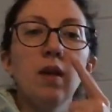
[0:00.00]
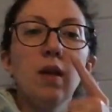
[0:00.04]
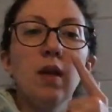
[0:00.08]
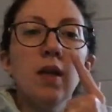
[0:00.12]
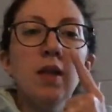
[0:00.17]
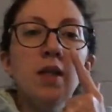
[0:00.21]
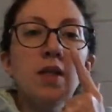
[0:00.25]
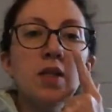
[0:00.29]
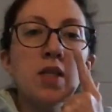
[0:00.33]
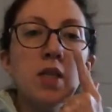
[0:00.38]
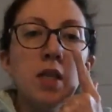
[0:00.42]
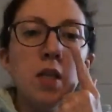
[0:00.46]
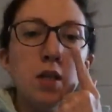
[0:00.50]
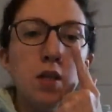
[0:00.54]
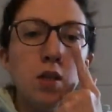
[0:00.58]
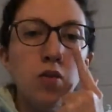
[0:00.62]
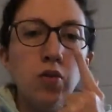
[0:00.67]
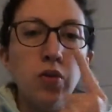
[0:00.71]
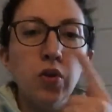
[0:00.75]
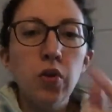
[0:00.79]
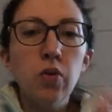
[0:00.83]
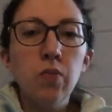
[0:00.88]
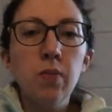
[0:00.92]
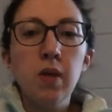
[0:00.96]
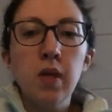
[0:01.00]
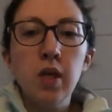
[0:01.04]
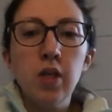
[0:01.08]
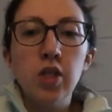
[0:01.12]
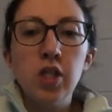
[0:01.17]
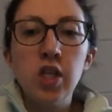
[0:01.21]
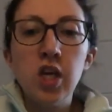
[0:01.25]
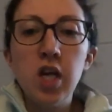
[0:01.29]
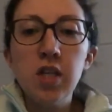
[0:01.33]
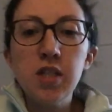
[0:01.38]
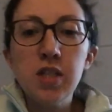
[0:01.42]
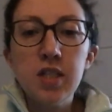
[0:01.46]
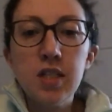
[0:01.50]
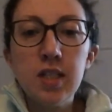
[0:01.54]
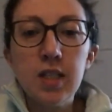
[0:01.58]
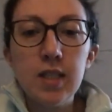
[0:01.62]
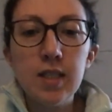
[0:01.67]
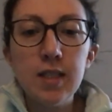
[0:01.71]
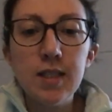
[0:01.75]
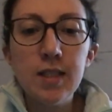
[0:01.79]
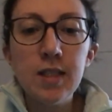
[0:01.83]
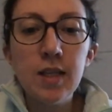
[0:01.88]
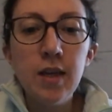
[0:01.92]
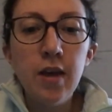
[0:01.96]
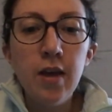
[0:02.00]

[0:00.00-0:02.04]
"Indeed, you do me injustice.